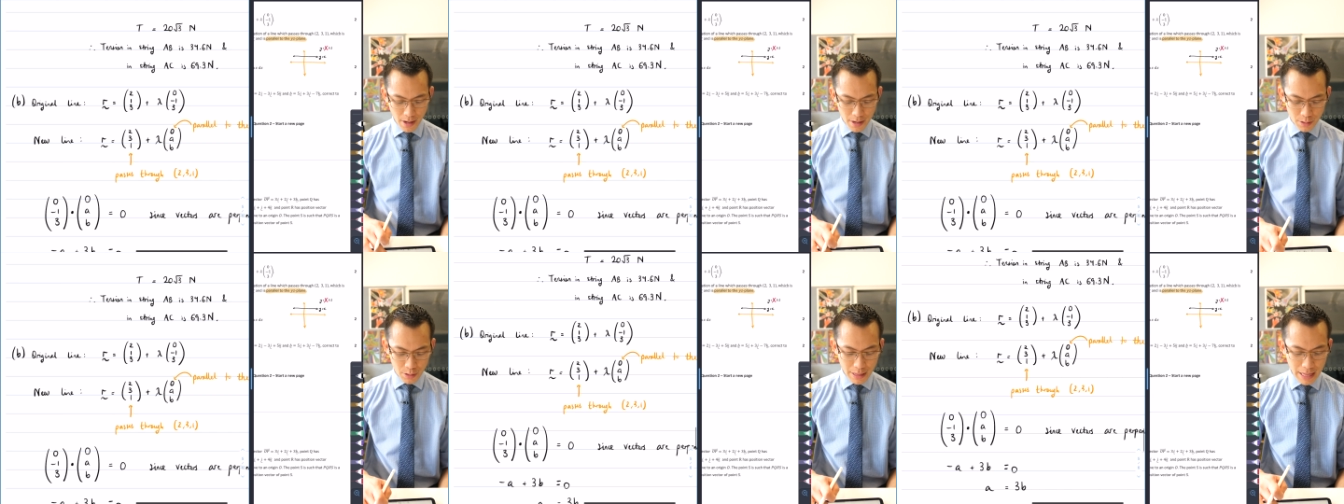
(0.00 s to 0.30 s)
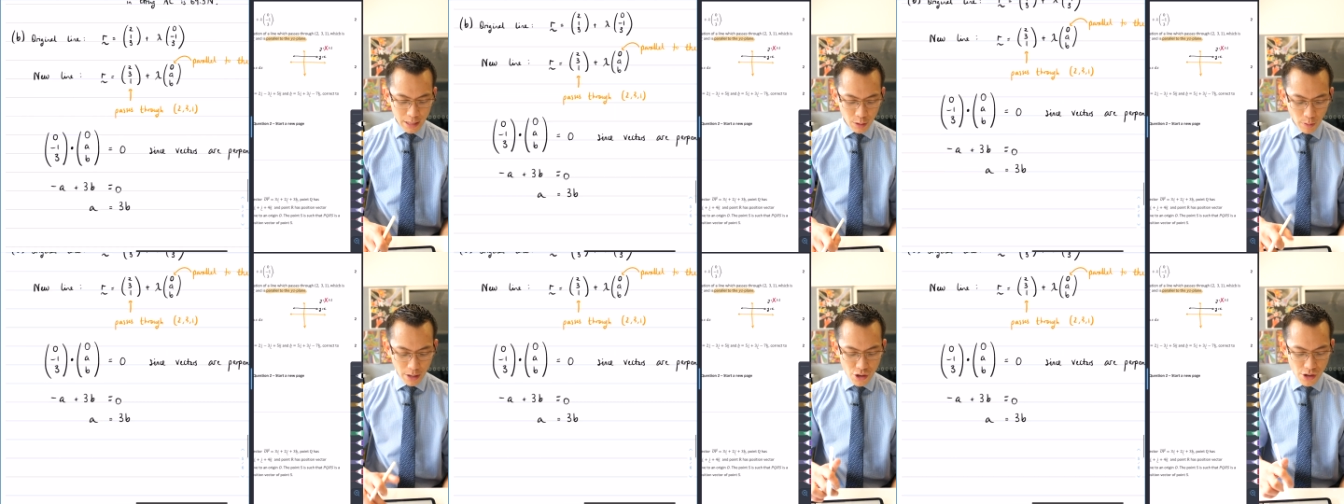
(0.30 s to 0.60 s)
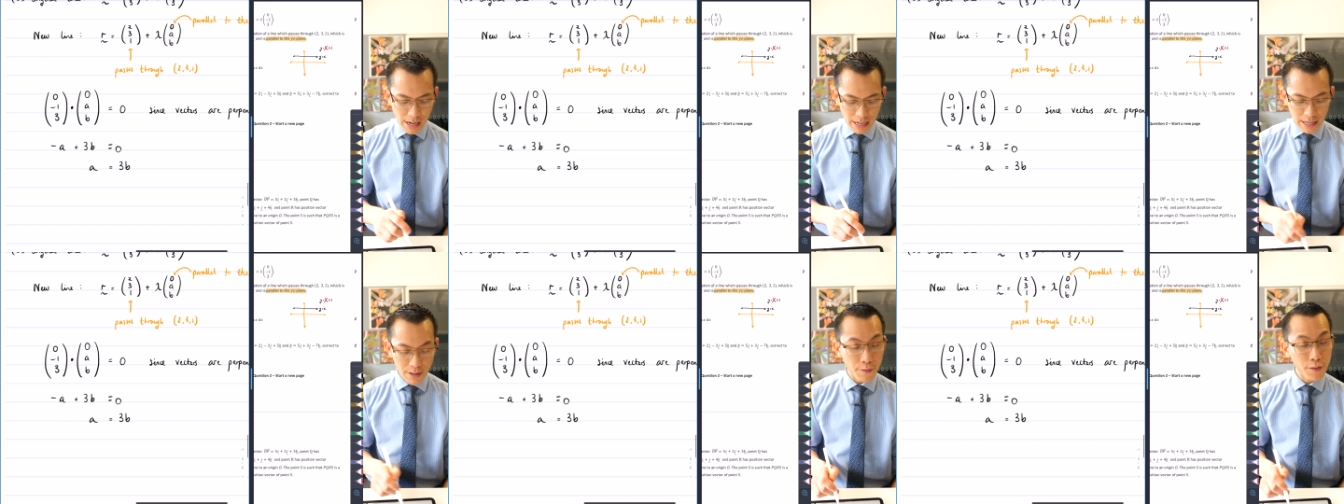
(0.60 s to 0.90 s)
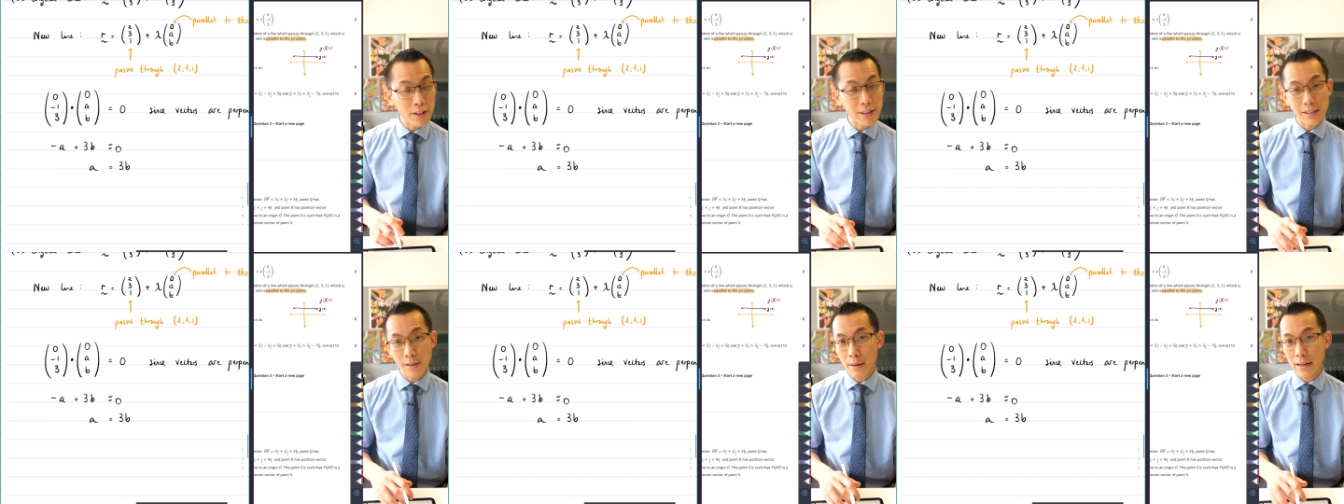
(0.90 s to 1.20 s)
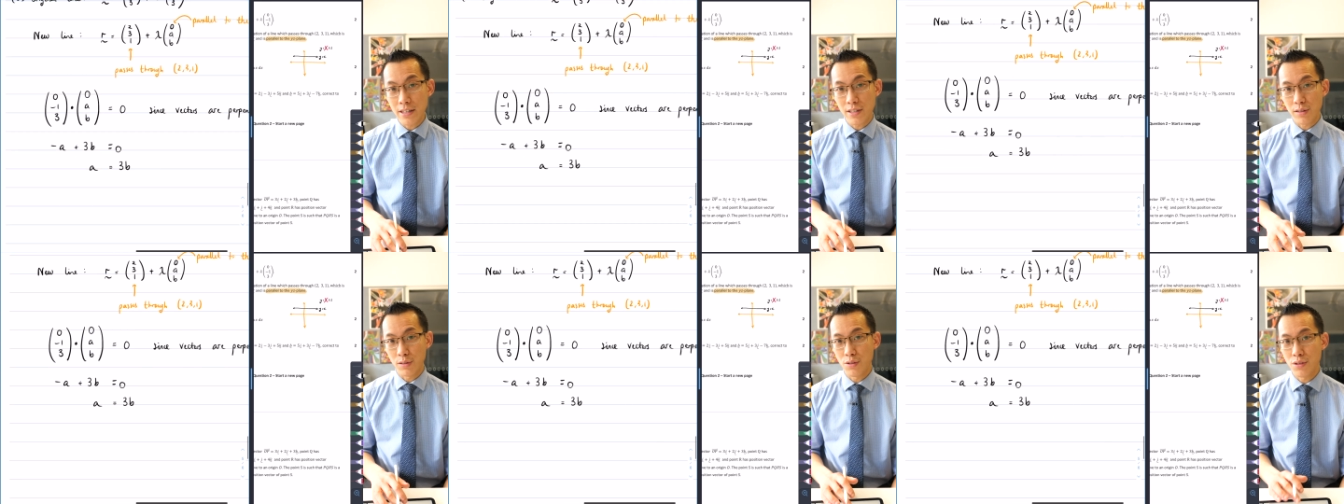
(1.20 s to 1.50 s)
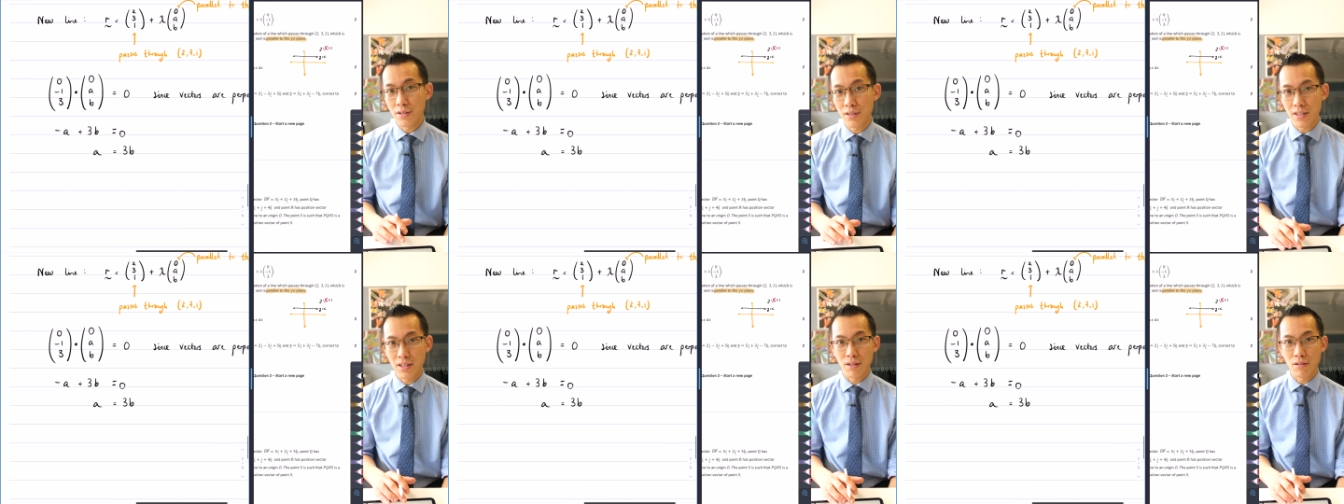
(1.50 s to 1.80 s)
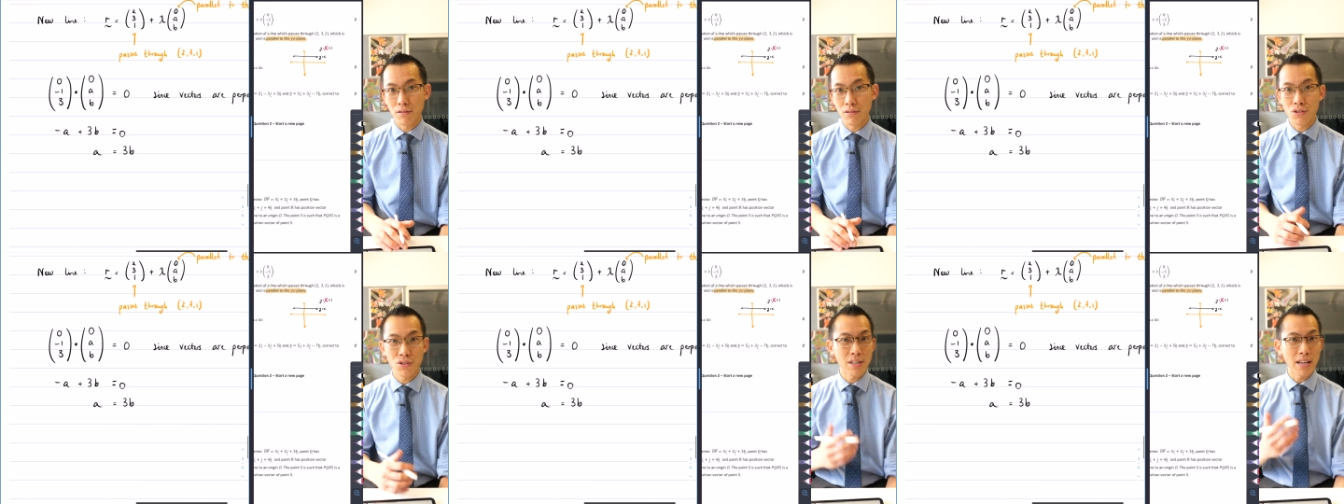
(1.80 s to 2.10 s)
so that's why you get infinitely many solutions
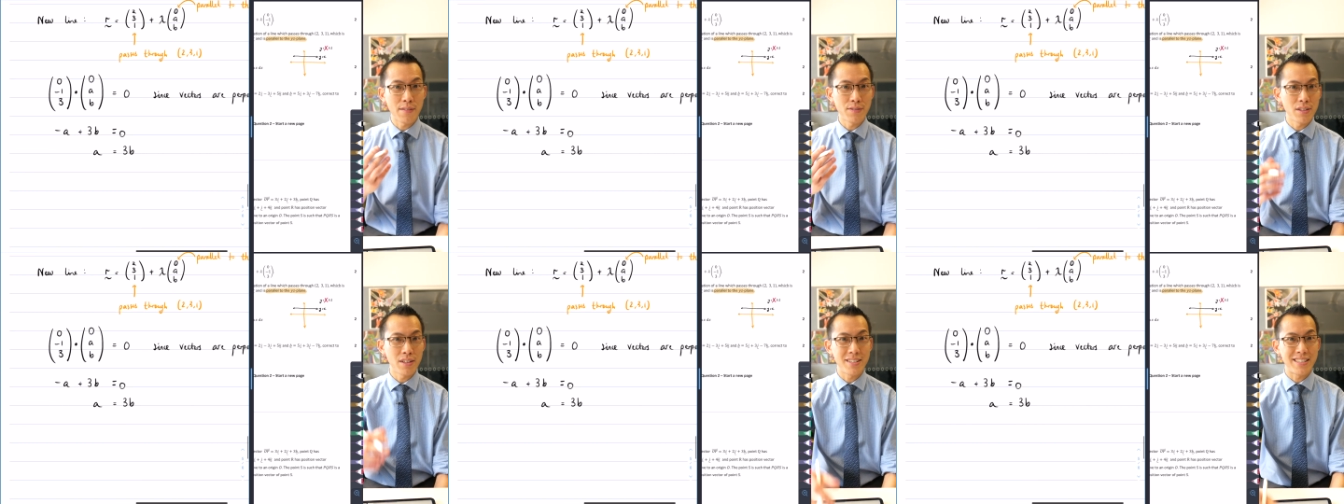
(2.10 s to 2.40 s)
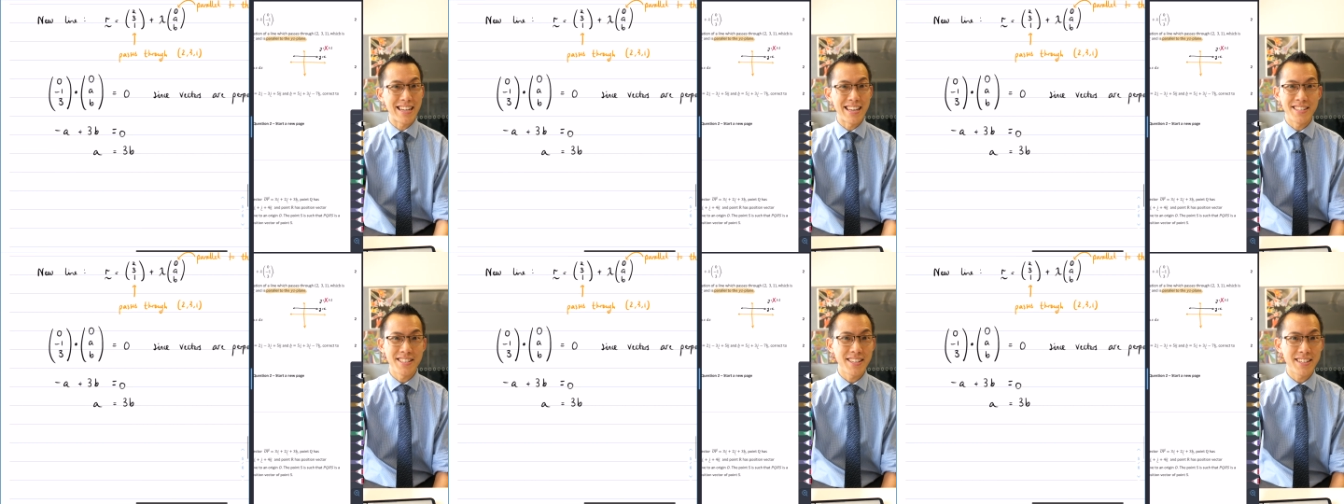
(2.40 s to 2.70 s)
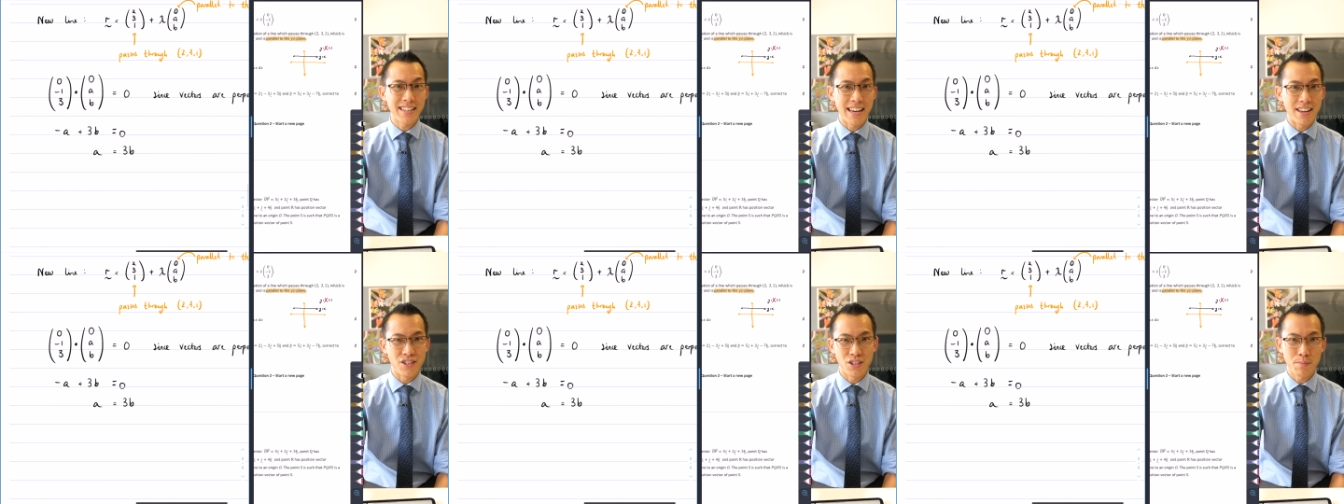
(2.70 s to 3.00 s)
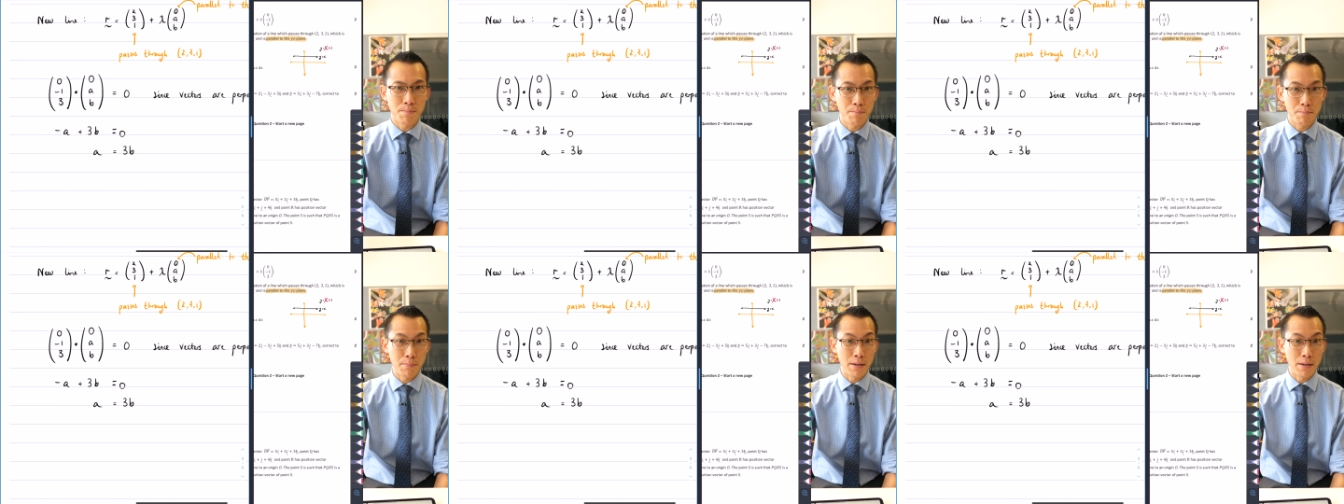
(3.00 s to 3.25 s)
here you just have to designate just